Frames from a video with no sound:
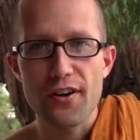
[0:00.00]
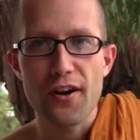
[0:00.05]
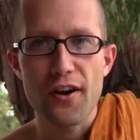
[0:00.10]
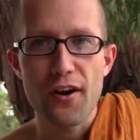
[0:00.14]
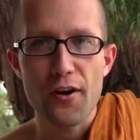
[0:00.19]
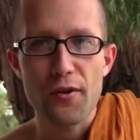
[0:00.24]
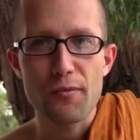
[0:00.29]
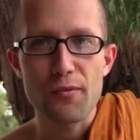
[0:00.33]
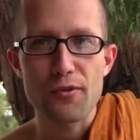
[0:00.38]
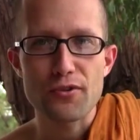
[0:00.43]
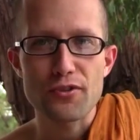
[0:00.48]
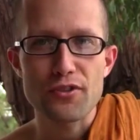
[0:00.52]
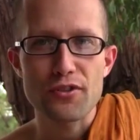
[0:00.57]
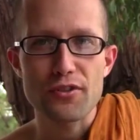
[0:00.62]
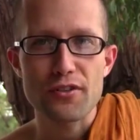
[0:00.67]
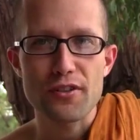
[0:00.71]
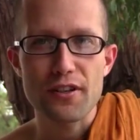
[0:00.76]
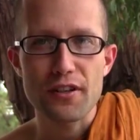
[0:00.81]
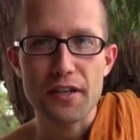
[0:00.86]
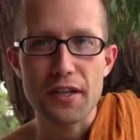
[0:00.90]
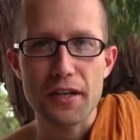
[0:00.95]
almost
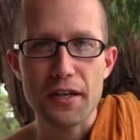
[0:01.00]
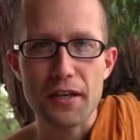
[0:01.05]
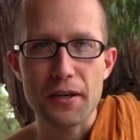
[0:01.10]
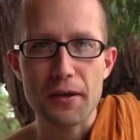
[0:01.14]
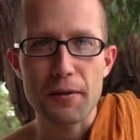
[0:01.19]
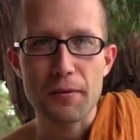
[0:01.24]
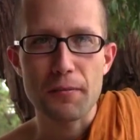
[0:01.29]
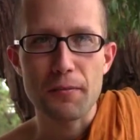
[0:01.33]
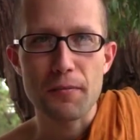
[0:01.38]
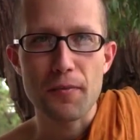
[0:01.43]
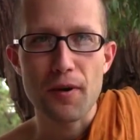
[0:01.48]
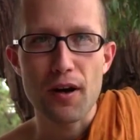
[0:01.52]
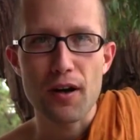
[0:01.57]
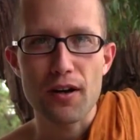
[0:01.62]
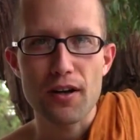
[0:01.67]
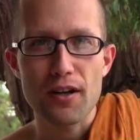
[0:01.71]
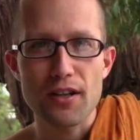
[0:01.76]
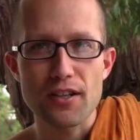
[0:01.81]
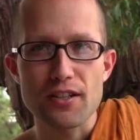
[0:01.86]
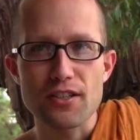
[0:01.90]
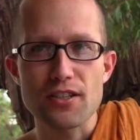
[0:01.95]

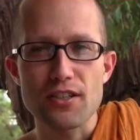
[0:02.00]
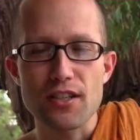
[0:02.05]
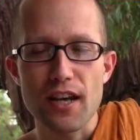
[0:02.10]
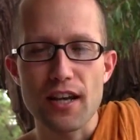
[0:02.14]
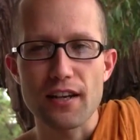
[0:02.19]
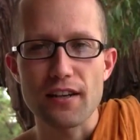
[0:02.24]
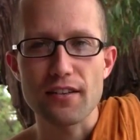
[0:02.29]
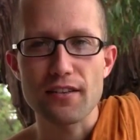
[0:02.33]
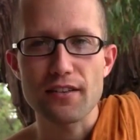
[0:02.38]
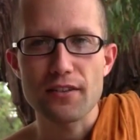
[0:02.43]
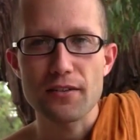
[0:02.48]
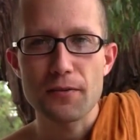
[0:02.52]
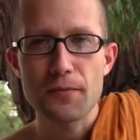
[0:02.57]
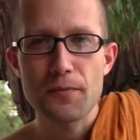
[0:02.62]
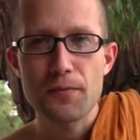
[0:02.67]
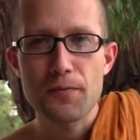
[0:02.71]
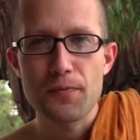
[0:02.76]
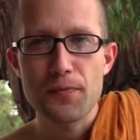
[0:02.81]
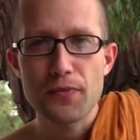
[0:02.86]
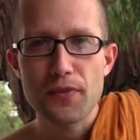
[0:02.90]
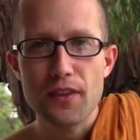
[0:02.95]
consent.
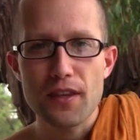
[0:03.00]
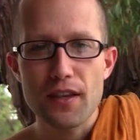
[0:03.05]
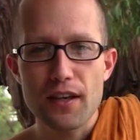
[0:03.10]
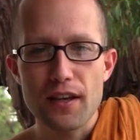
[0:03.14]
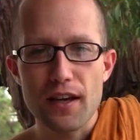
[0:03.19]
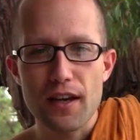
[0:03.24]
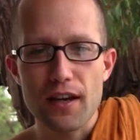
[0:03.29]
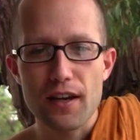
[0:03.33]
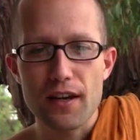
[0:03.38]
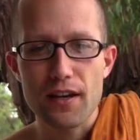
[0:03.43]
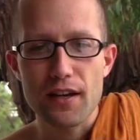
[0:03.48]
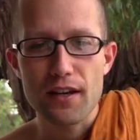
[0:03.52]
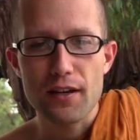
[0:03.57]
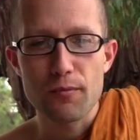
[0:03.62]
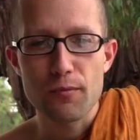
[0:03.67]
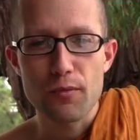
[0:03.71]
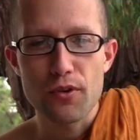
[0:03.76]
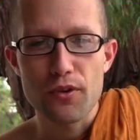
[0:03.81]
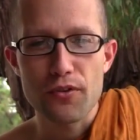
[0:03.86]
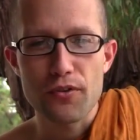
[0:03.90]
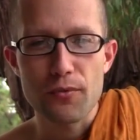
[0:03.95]

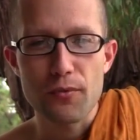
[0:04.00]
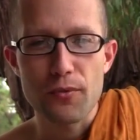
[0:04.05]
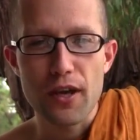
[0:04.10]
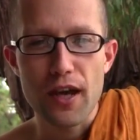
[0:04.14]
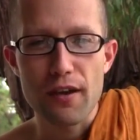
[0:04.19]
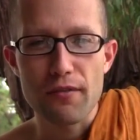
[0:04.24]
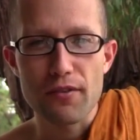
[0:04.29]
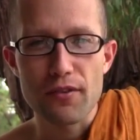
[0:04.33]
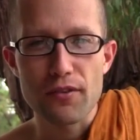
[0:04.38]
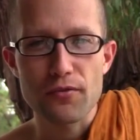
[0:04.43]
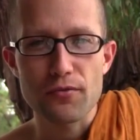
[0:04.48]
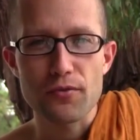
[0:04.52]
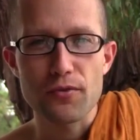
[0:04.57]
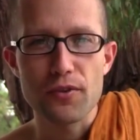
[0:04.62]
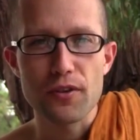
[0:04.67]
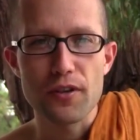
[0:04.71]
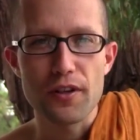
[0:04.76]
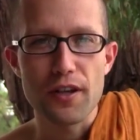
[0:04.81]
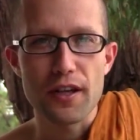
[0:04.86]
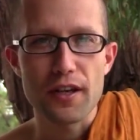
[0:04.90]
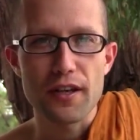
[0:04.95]
In Buddhism, we have this
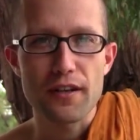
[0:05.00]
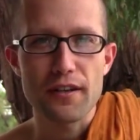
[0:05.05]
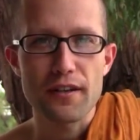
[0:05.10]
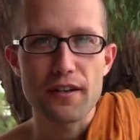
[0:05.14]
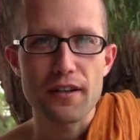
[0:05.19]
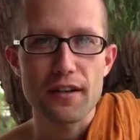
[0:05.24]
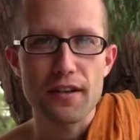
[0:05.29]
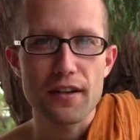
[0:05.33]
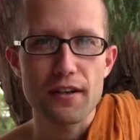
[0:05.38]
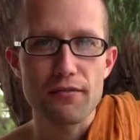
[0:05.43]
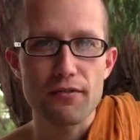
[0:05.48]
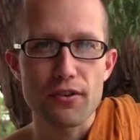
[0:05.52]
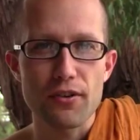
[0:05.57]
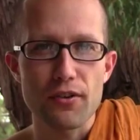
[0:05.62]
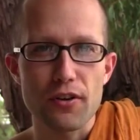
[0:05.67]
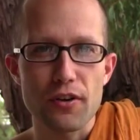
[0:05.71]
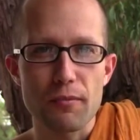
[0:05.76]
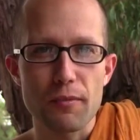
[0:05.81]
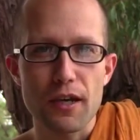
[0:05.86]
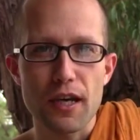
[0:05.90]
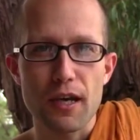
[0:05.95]
rule that if you're
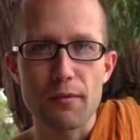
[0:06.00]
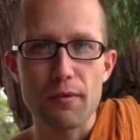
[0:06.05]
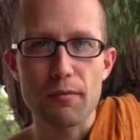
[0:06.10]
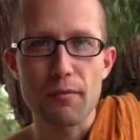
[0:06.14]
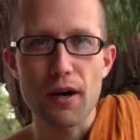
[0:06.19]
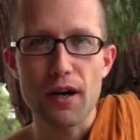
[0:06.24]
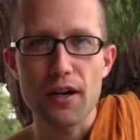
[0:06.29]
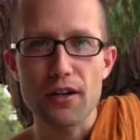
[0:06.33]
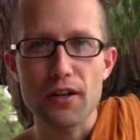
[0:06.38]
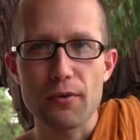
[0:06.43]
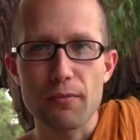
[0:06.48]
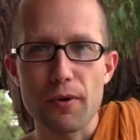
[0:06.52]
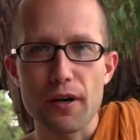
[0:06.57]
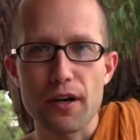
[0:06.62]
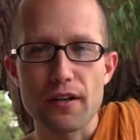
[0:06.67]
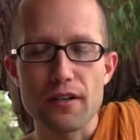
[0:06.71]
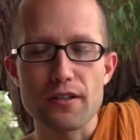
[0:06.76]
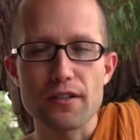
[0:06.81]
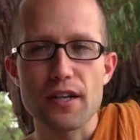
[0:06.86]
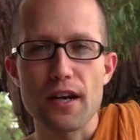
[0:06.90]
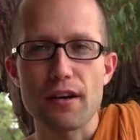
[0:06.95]
going to become a monk, your
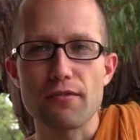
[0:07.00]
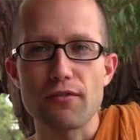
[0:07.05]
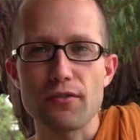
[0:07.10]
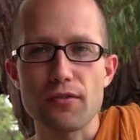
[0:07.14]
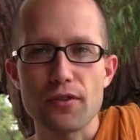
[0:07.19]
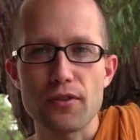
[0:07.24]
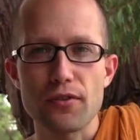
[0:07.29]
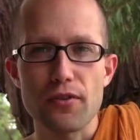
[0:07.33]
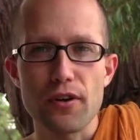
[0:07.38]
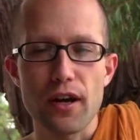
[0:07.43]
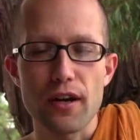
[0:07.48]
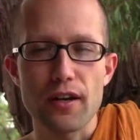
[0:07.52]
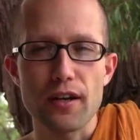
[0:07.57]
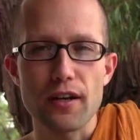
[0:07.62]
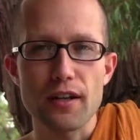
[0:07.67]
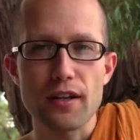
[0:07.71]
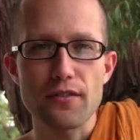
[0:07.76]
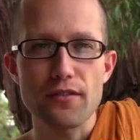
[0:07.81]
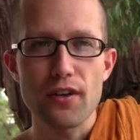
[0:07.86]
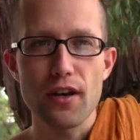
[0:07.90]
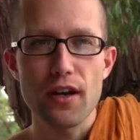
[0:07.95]
parents have to agree on it.
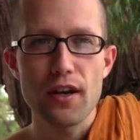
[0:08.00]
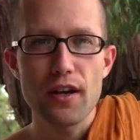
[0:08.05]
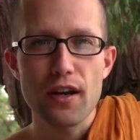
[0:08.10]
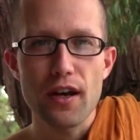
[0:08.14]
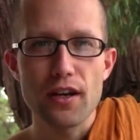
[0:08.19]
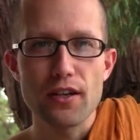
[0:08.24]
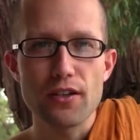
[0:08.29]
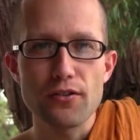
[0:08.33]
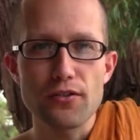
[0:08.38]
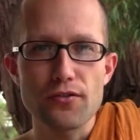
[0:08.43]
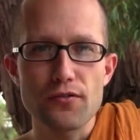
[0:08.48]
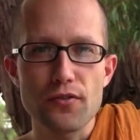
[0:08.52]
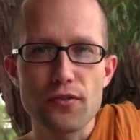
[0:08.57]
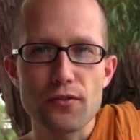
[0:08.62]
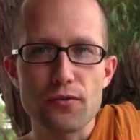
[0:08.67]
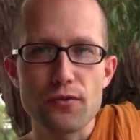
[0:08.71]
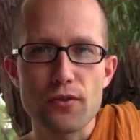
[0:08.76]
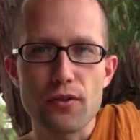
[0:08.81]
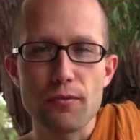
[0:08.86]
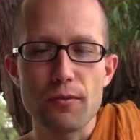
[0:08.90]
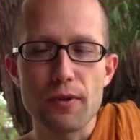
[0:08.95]
And it's a
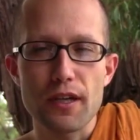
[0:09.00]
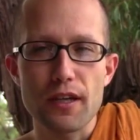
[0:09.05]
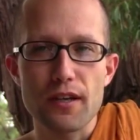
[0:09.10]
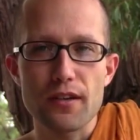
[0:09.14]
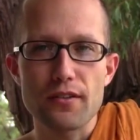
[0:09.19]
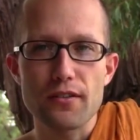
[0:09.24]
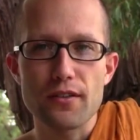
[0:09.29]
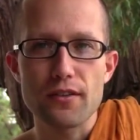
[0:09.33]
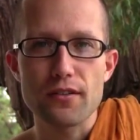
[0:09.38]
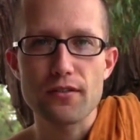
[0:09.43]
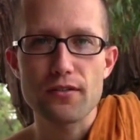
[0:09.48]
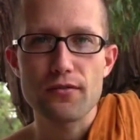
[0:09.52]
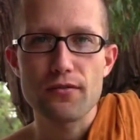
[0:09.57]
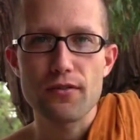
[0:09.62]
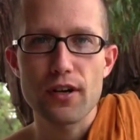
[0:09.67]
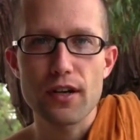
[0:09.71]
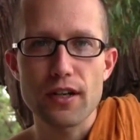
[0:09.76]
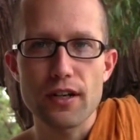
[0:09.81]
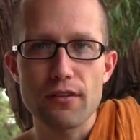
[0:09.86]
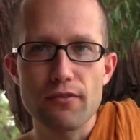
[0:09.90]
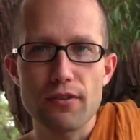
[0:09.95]
useful rule, because it's
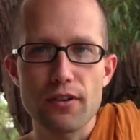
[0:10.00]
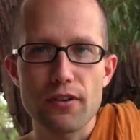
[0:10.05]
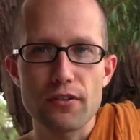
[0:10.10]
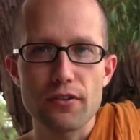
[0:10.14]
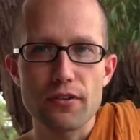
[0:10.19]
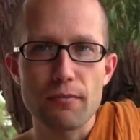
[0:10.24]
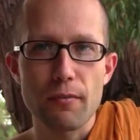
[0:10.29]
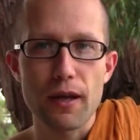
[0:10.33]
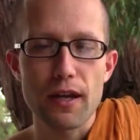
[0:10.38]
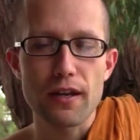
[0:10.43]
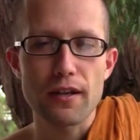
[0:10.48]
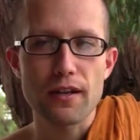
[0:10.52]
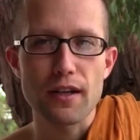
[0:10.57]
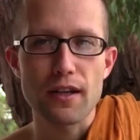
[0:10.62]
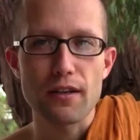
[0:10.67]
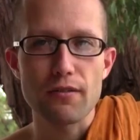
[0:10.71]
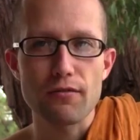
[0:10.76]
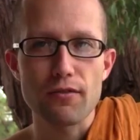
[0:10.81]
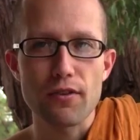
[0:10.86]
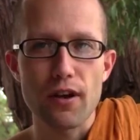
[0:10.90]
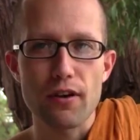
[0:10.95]
very difficult to
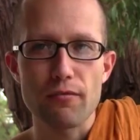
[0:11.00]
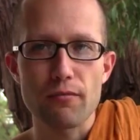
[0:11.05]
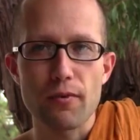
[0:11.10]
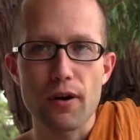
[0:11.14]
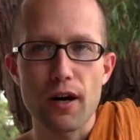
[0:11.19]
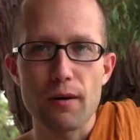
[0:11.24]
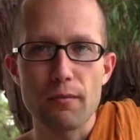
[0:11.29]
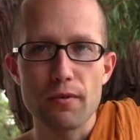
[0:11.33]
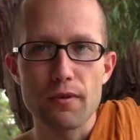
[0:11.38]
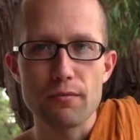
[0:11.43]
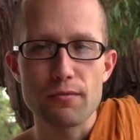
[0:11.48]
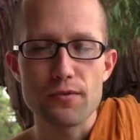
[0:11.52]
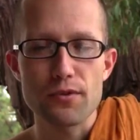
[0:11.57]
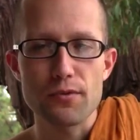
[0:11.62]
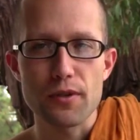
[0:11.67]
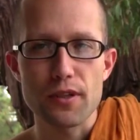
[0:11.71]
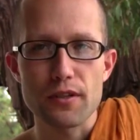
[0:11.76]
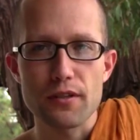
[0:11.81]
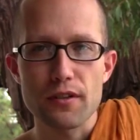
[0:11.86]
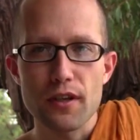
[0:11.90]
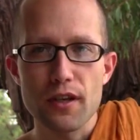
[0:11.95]
meditate if you have problems
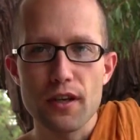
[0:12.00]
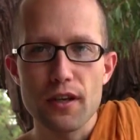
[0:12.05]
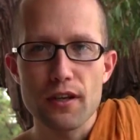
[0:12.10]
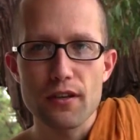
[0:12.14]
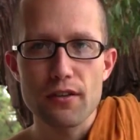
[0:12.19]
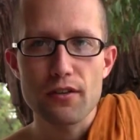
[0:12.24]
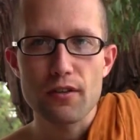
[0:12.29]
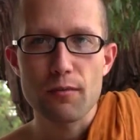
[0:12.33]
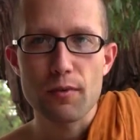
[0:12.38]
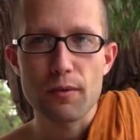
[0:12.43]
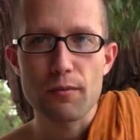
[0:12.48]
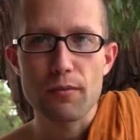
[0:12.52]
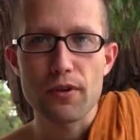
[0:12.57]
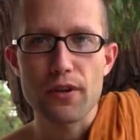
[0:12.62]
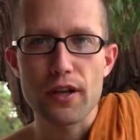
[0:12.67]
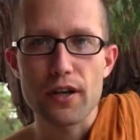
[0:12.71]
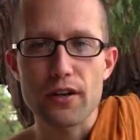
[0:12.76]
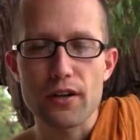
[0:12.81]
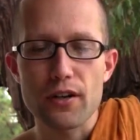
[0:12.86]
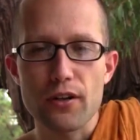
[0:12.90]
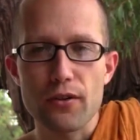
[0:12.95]
with the people
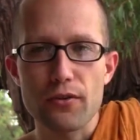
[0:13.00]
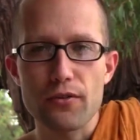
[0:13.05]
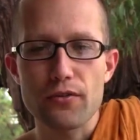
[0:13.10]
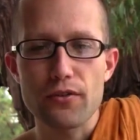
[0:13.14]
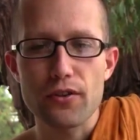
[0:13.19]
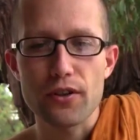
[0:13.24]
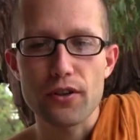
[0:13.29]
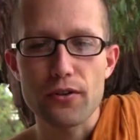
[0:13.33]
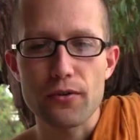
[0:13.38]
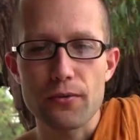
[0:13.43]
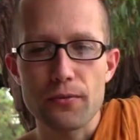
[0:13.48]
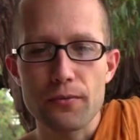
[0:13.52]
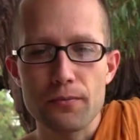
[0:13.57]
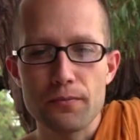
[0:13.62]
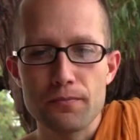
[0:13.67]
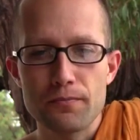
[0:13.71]
that are close to you.